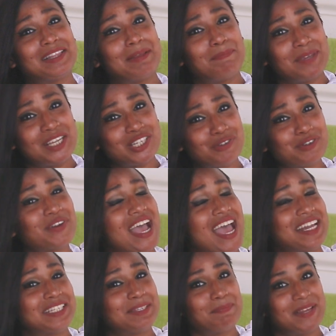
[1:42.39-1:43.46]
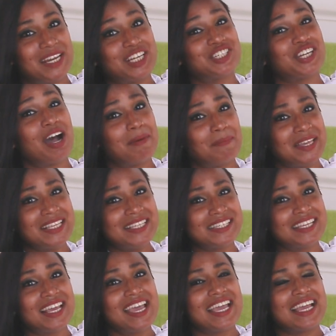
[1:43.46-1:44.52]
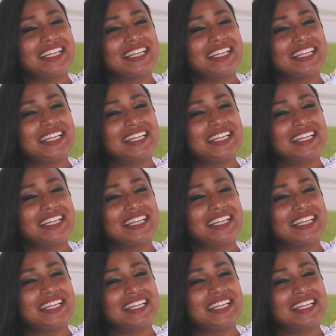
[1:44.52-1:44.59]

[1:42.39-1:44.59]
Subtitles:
the beetroot and spinach hummus.